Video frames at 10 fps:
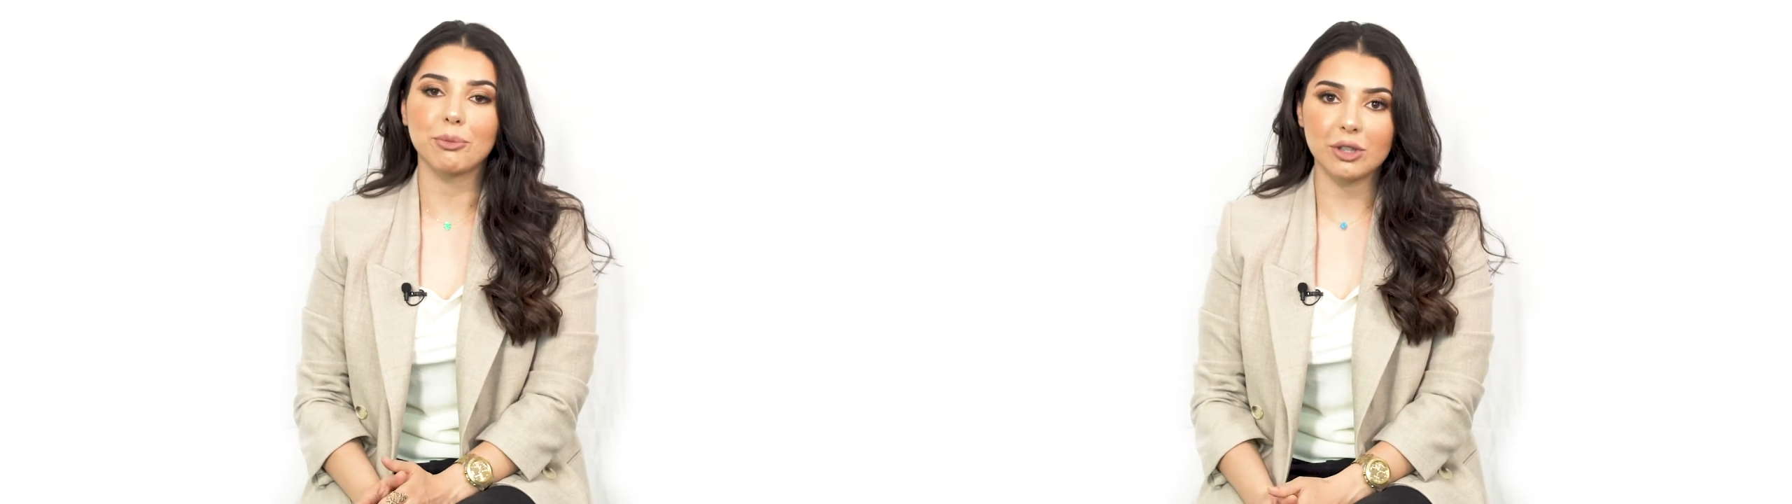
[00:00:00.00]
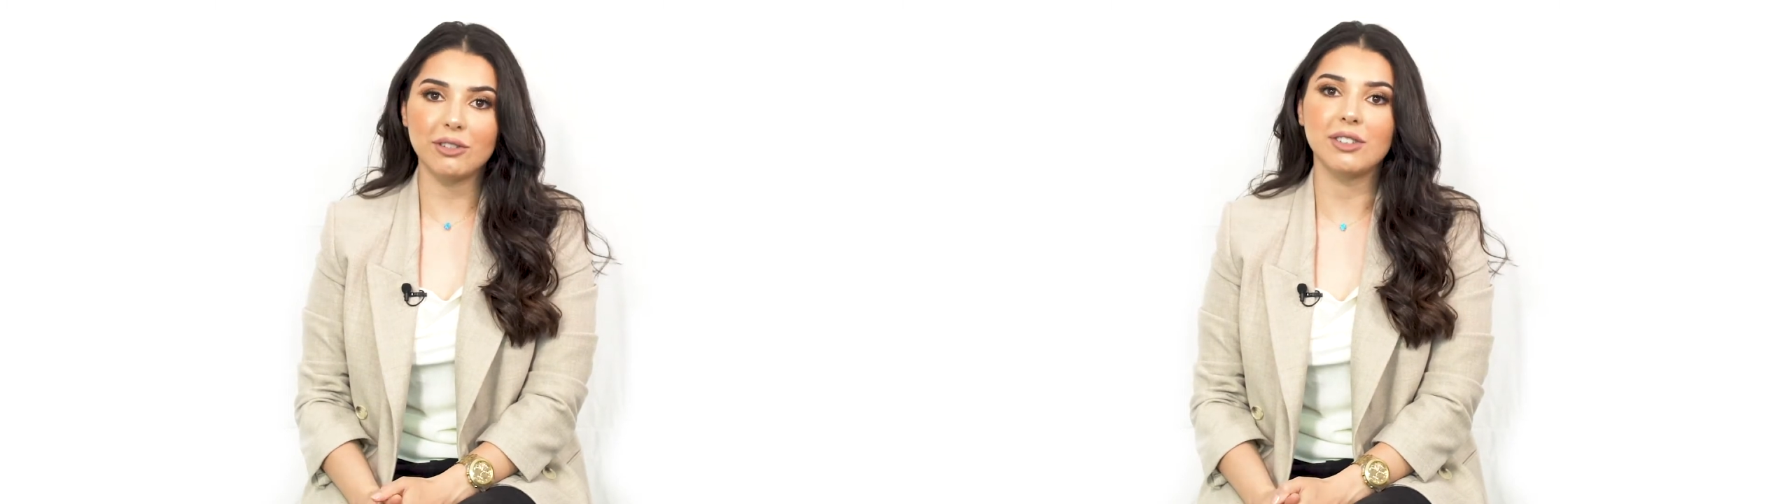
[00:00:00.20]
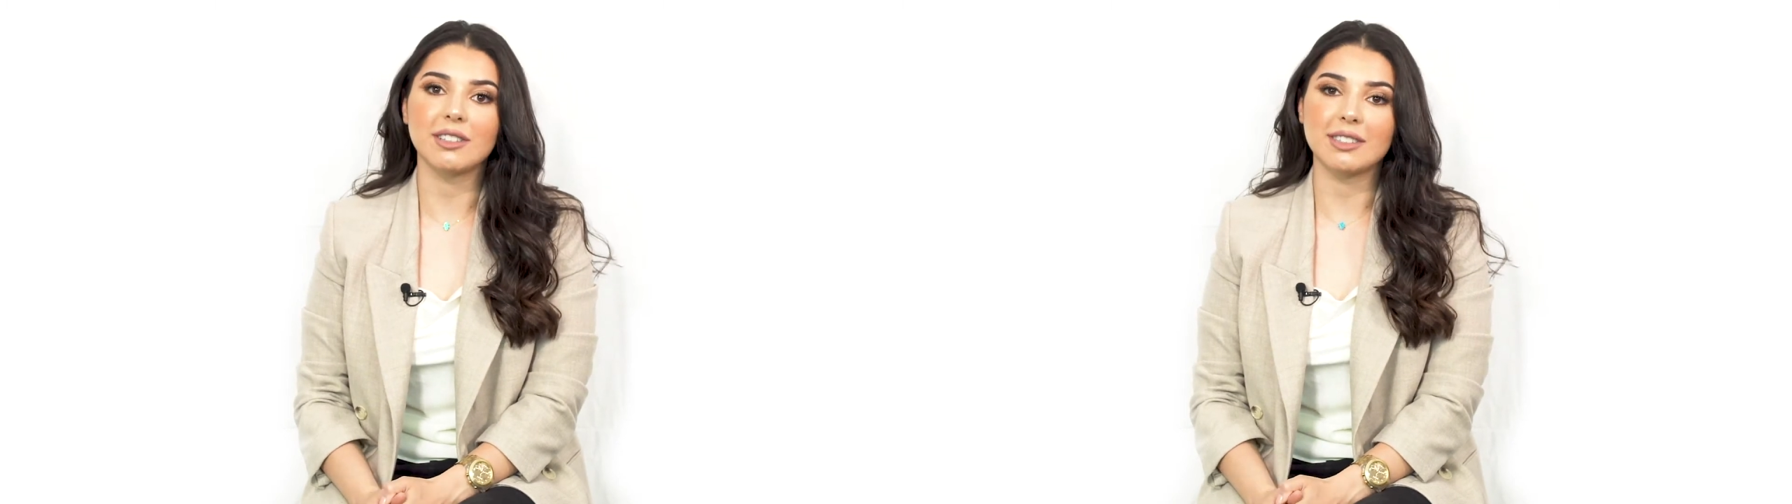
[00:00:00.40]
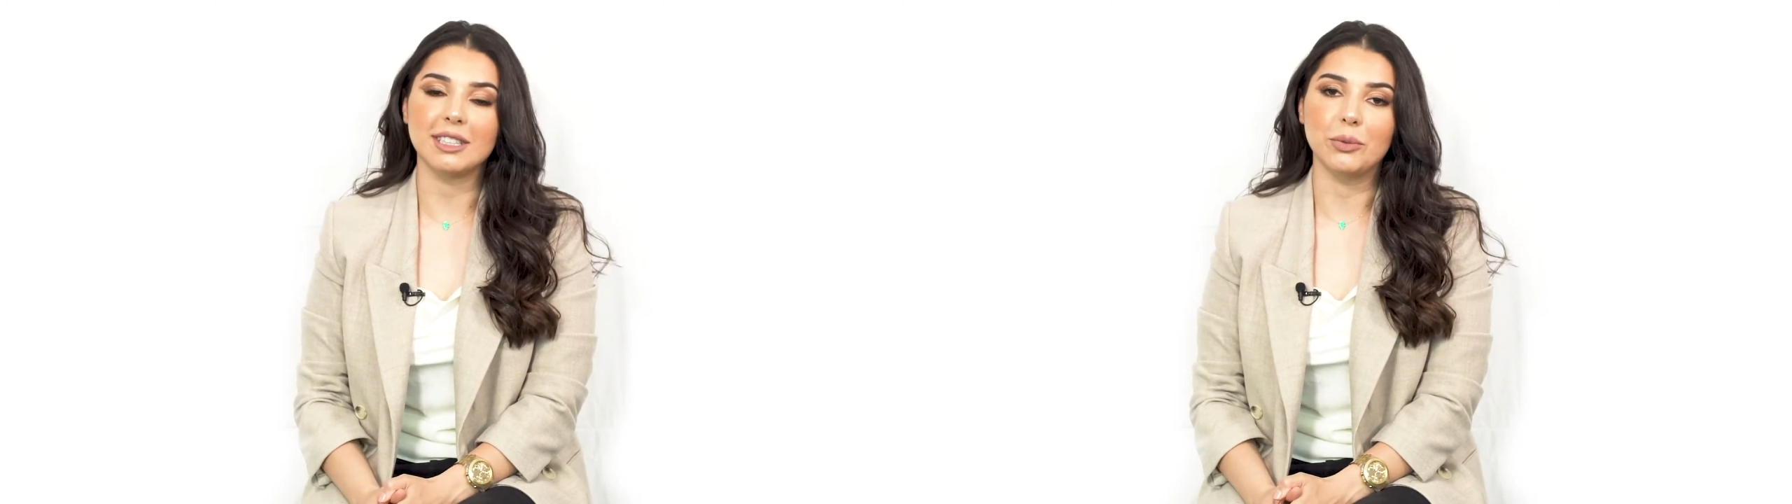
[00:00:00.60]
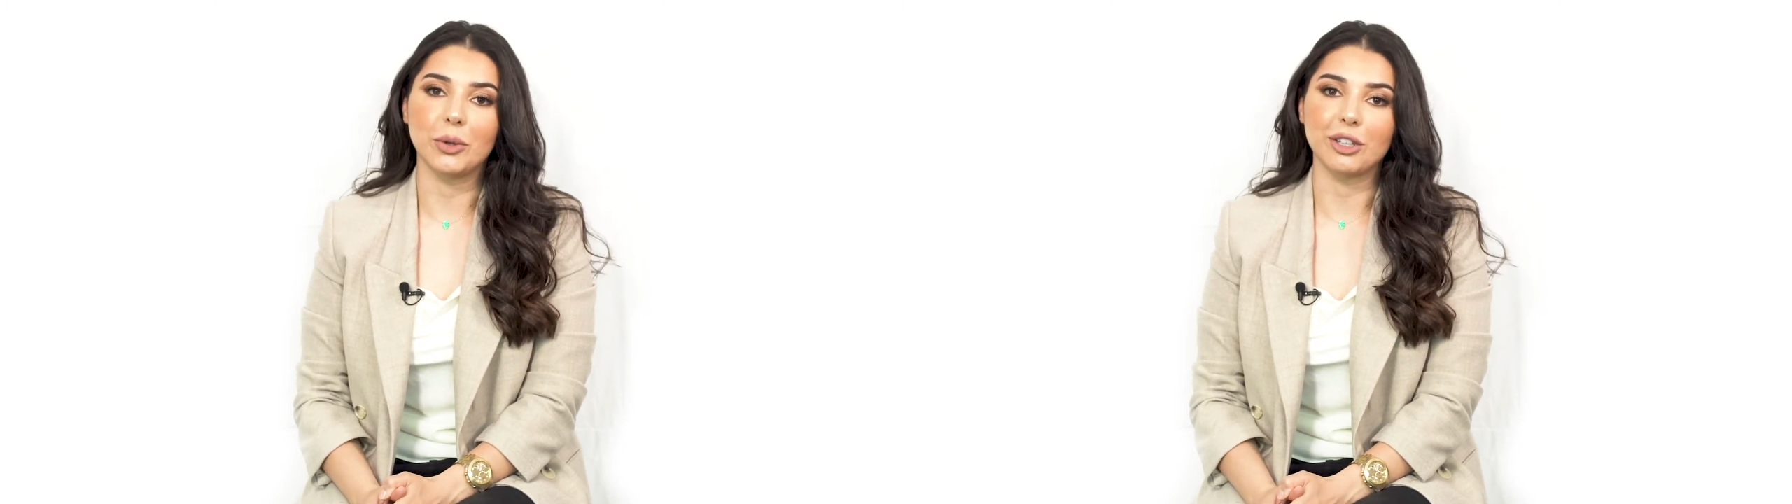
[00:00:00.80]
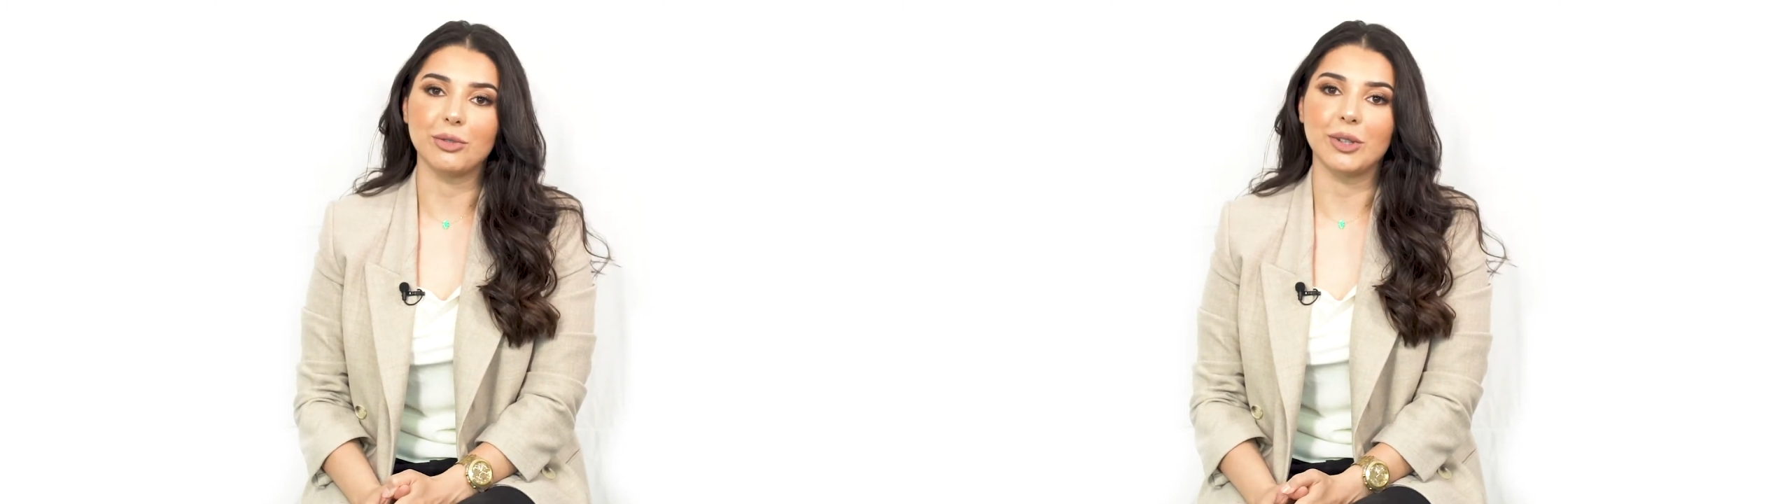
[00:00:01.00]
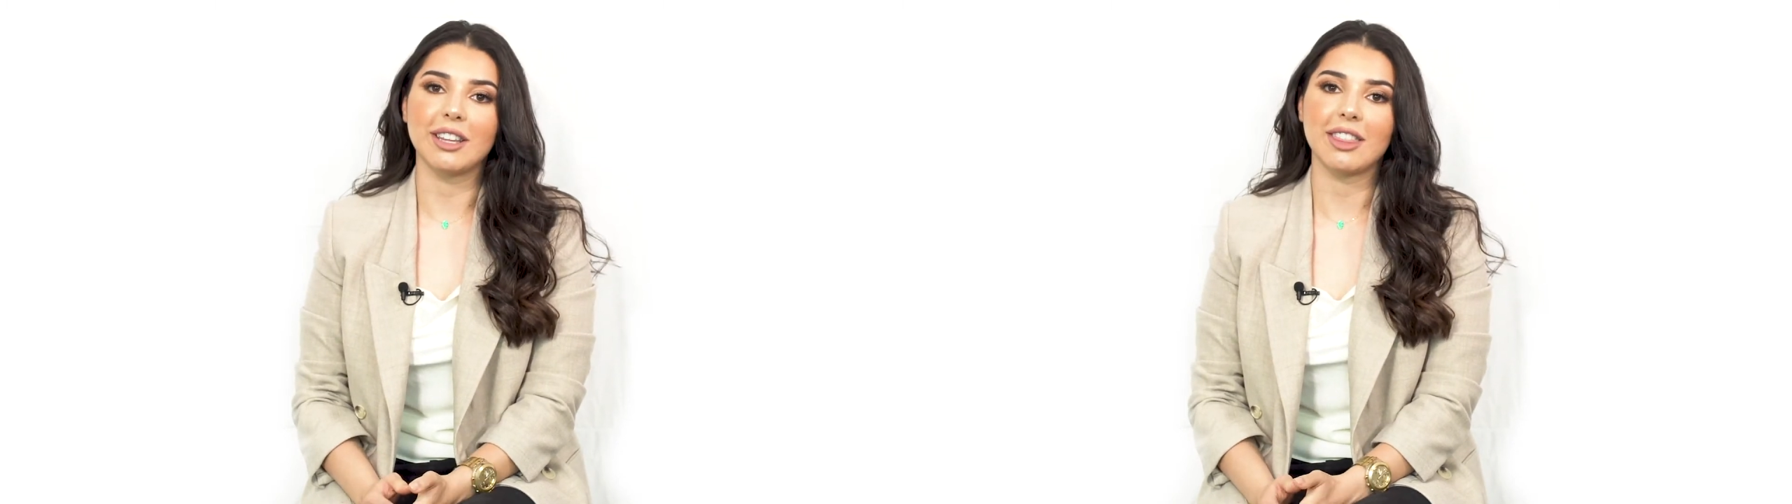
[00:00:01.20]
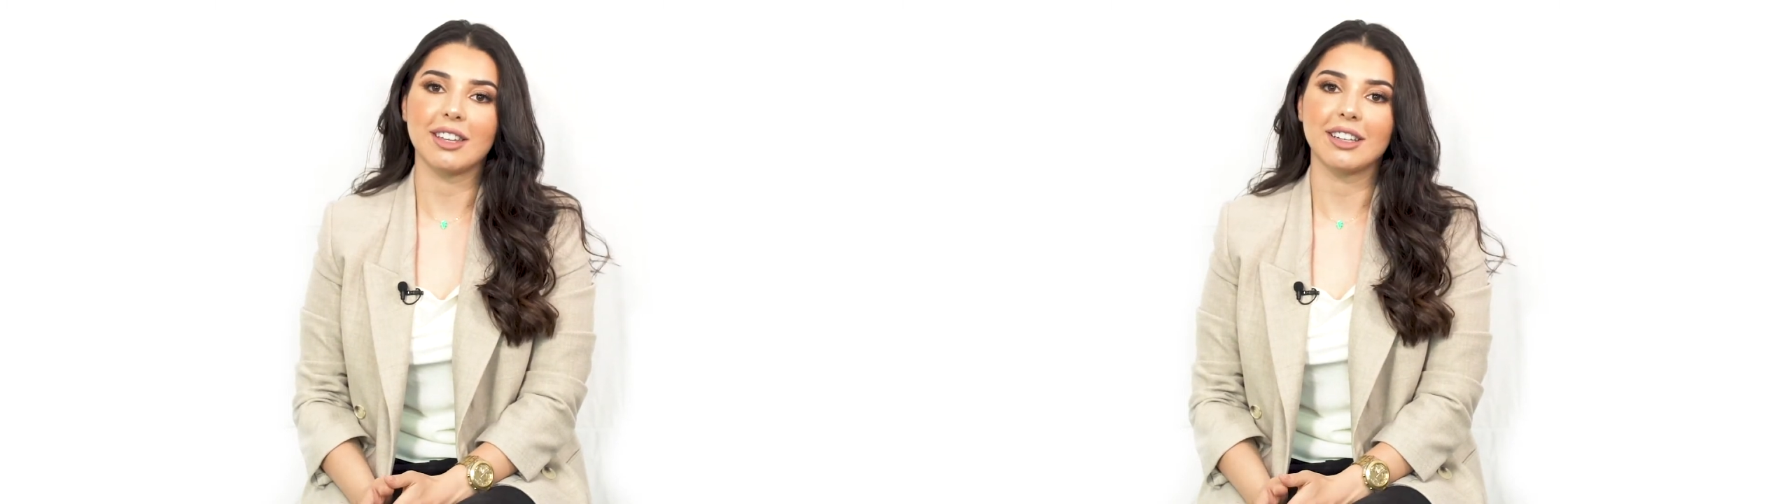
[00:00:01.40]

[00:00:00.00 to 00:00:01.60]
previously worked with.